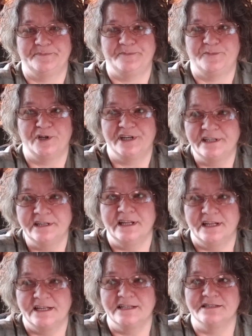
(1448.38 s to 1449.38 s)
printed
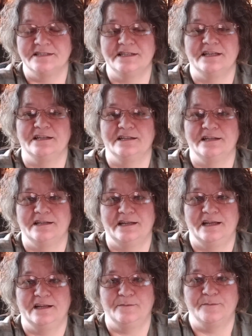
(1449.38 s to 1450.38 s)
linens and
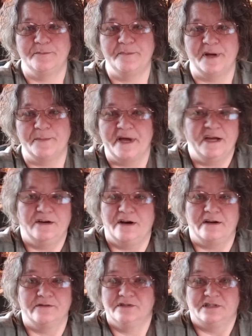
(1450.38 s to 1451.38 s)
my
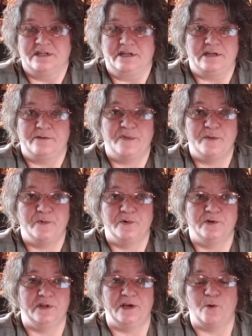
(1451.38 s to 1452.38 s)
backgrounds, and people
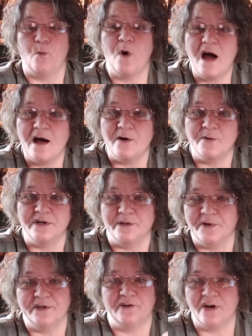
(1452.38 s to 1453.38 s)
were like, wow, and it
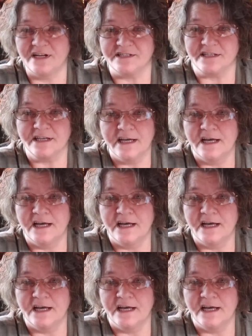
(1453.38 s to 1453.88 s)
went crazy.